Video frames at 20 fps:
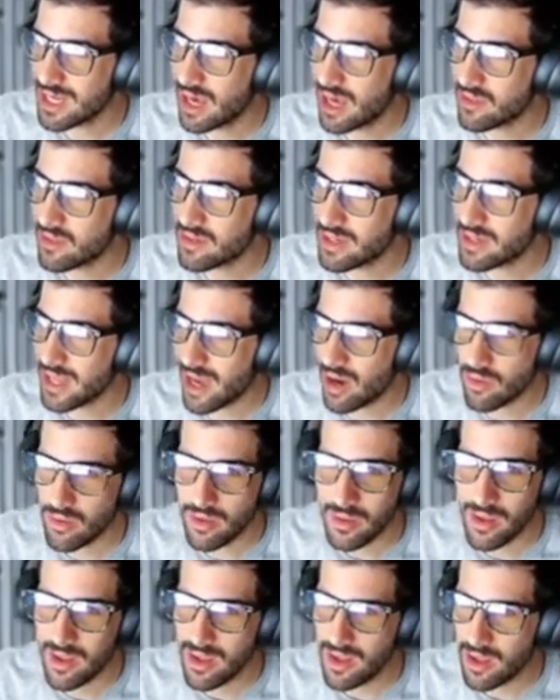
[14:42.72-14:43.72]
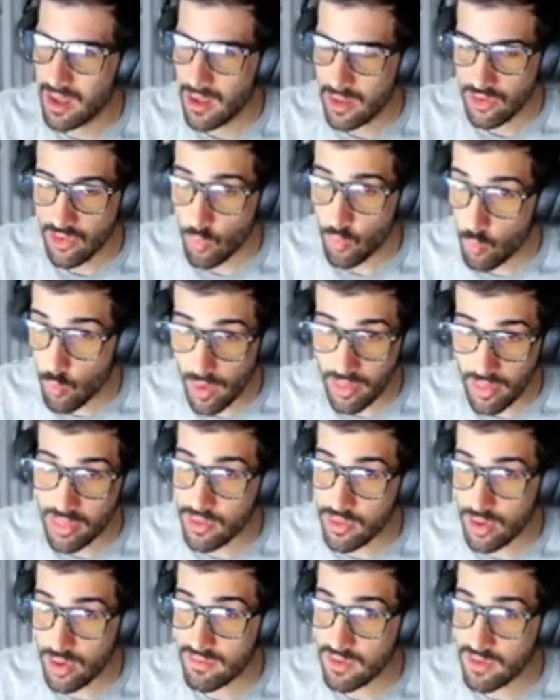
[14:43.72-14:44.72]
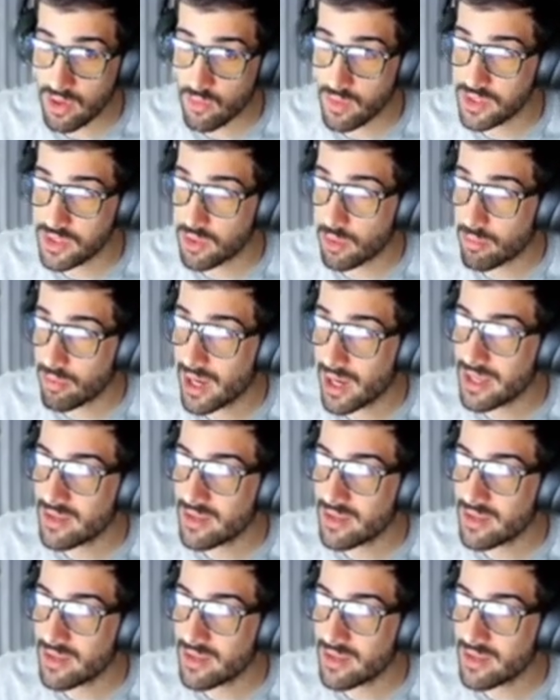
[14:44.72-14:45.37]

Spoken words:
down to 1/3 of their original price,